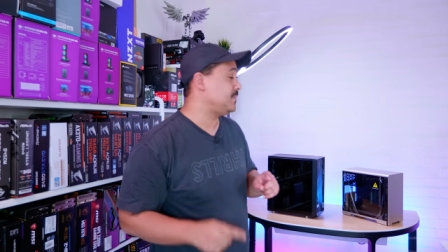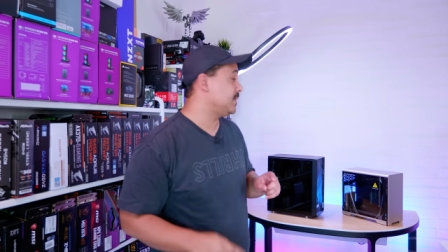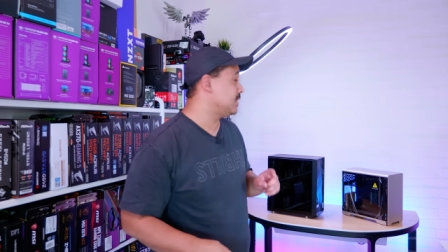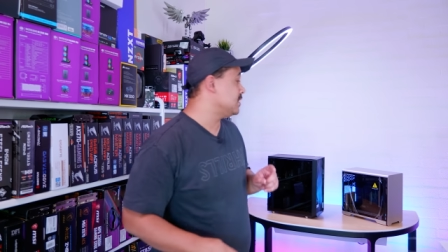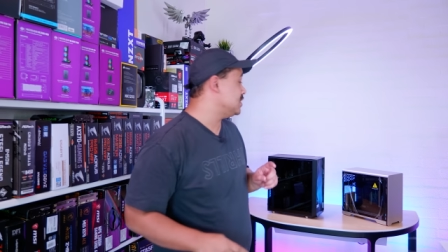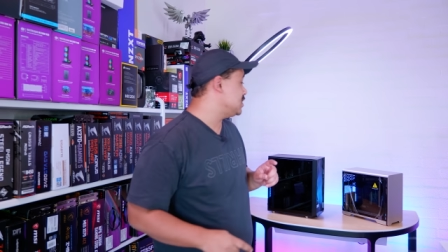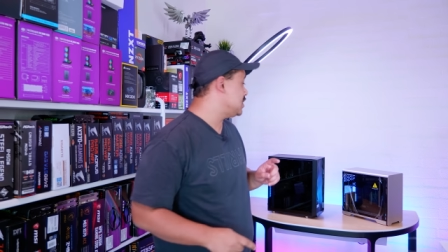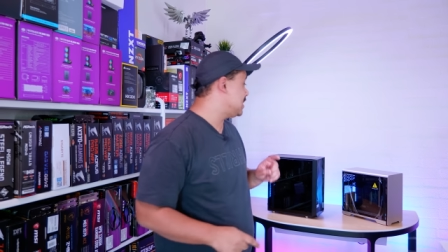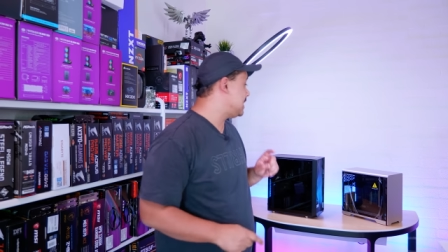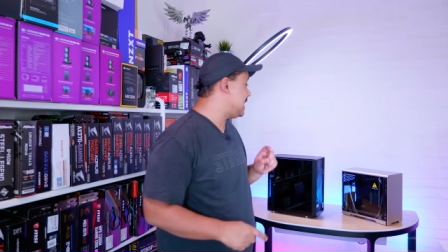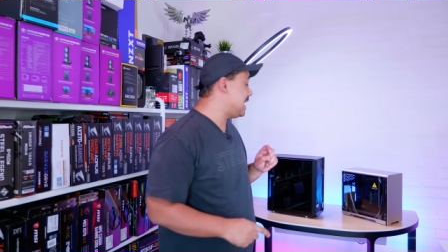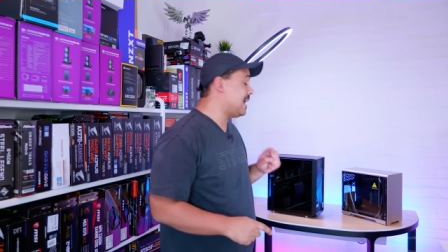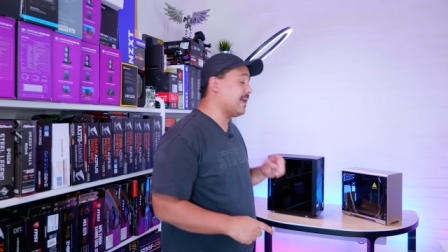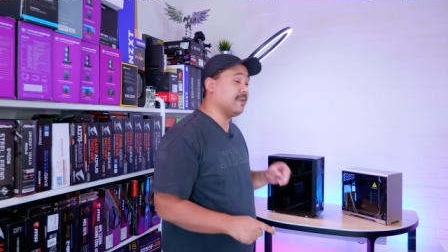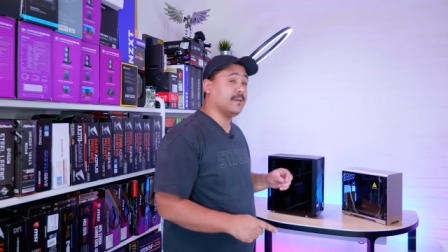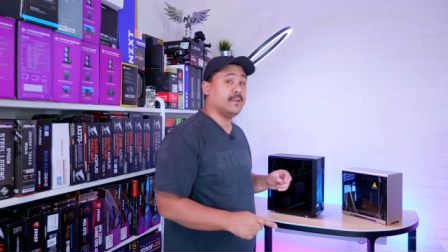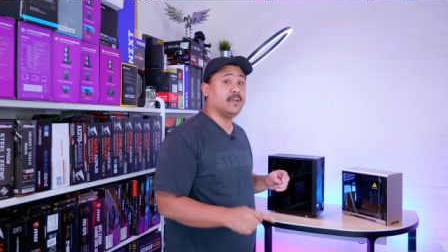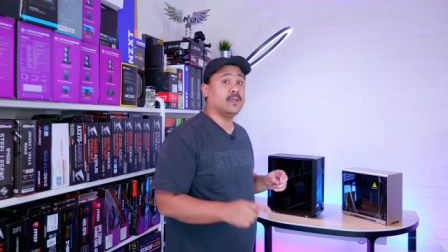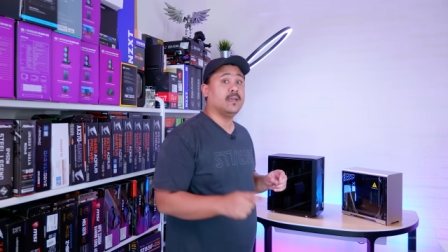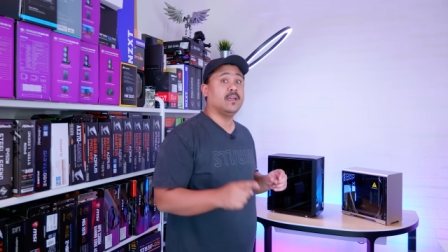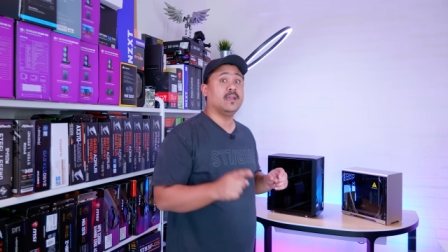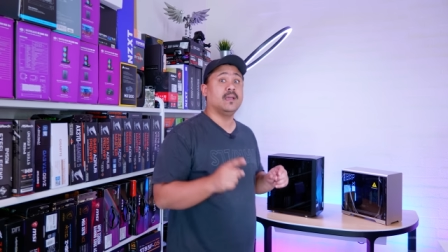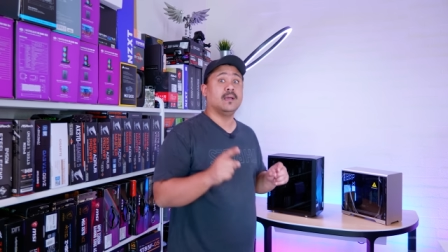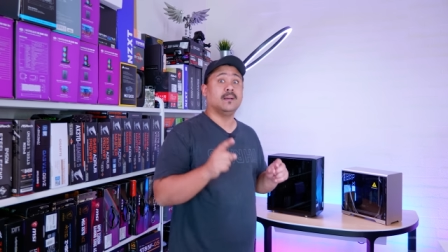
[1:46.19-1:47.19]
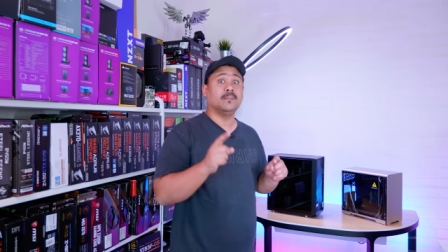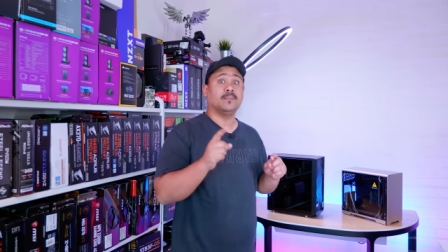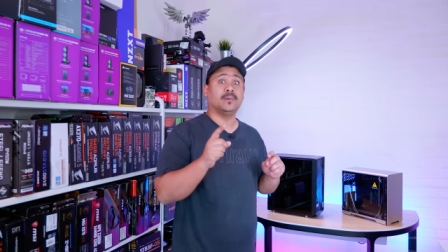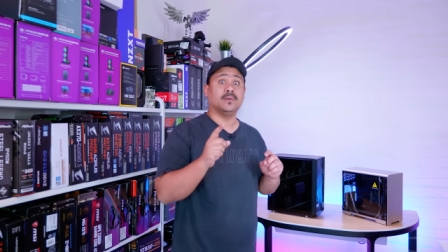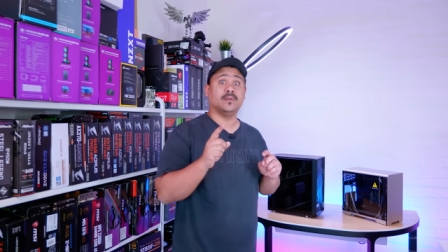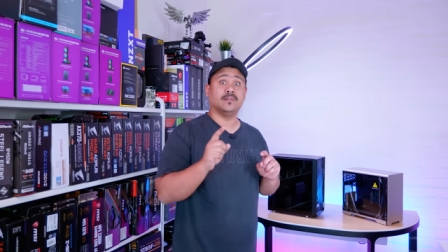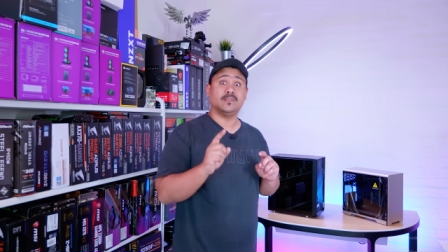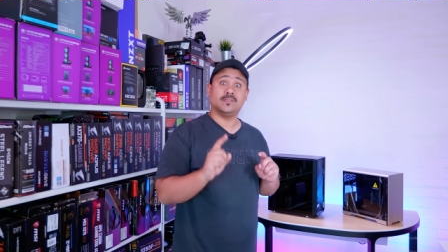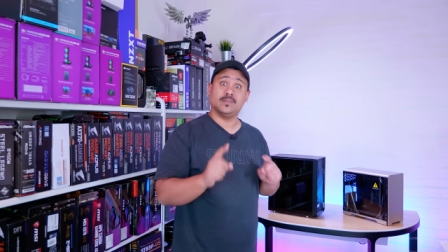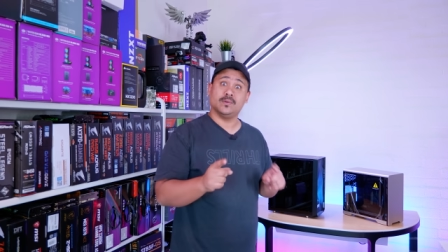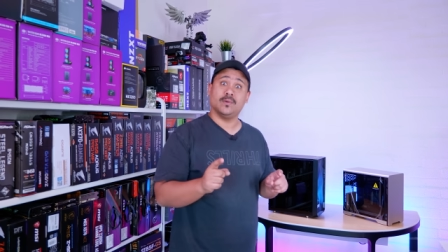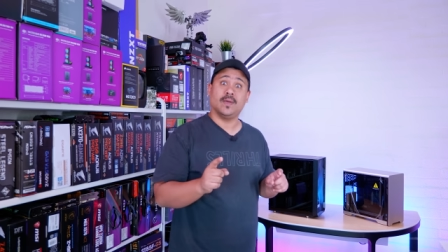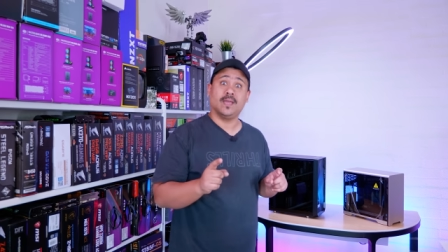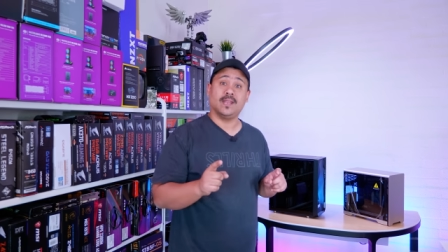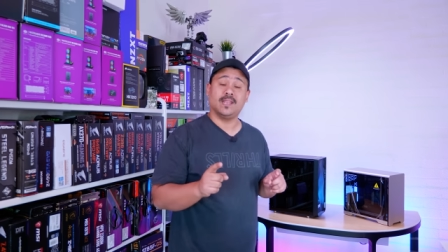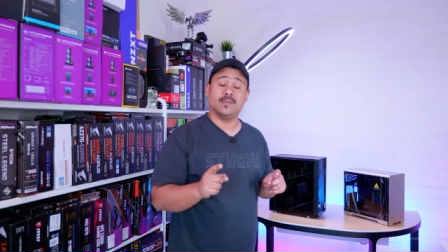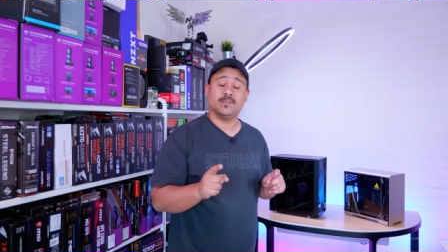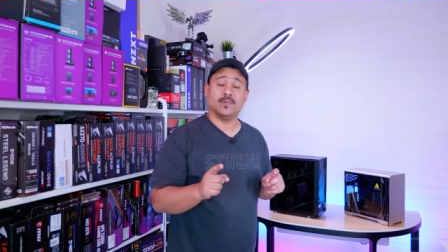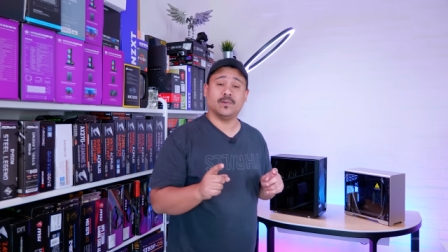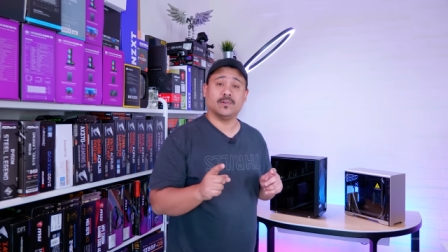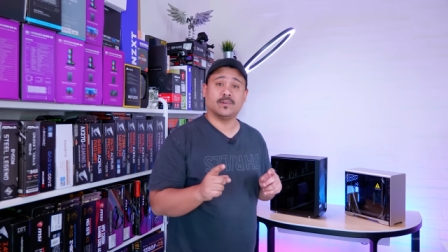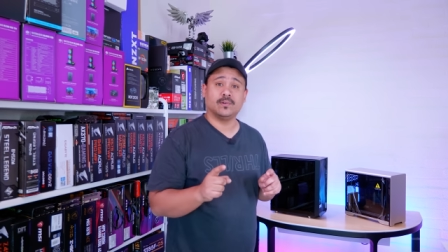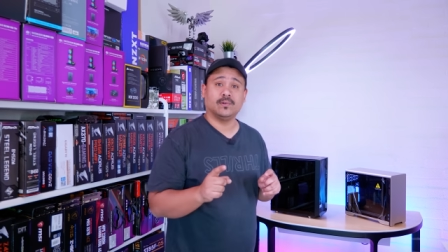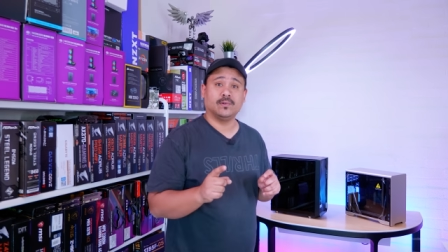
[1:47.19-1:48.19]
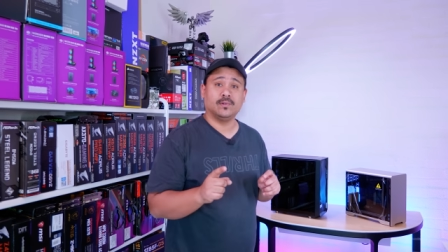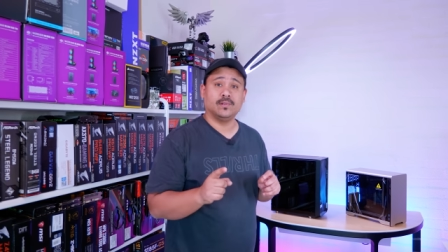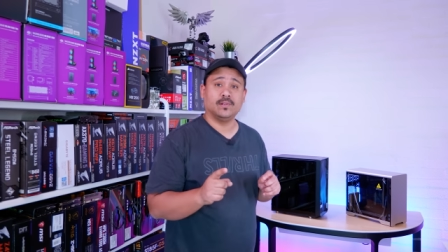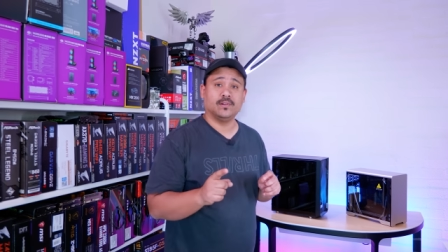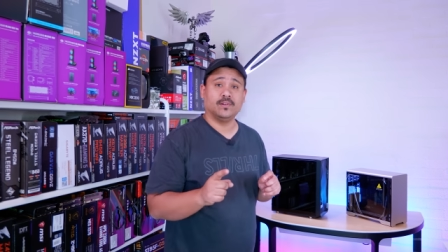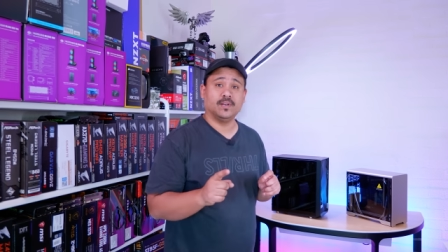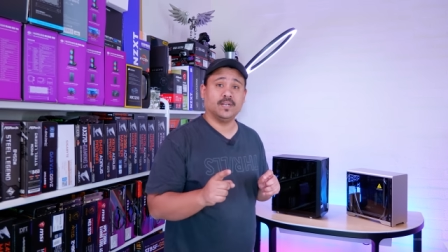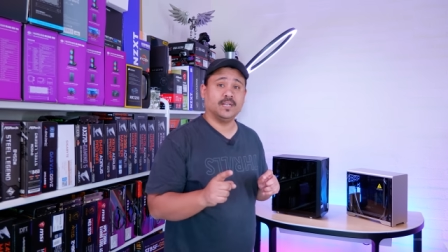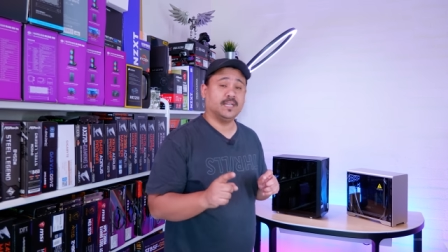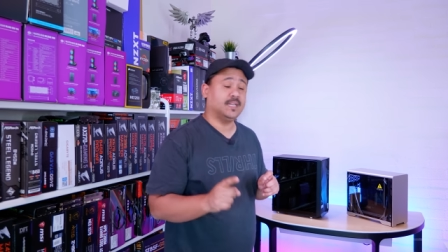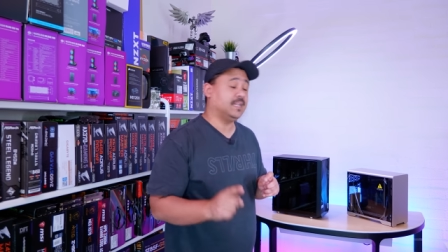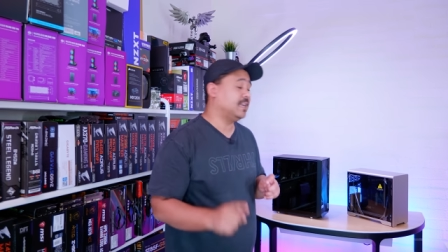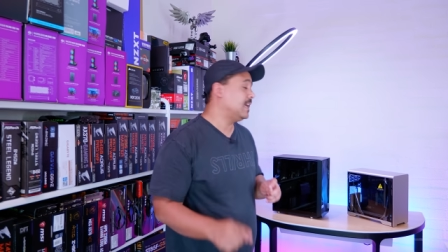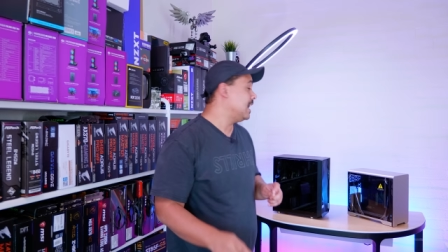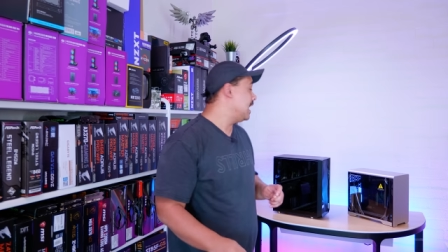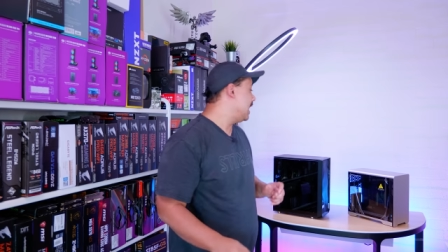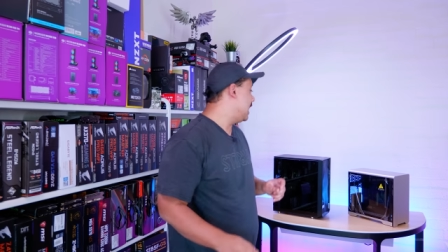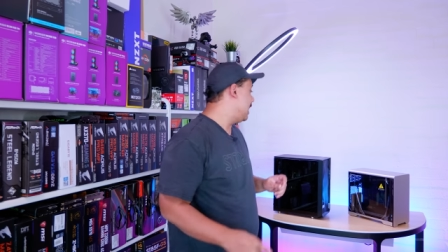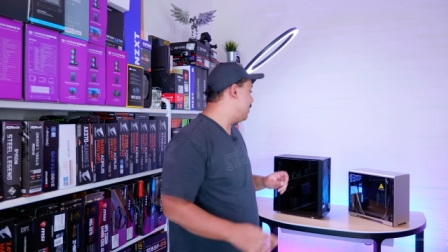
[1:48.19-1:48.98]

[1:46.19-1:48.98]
because you can put a 280mm cooler in it.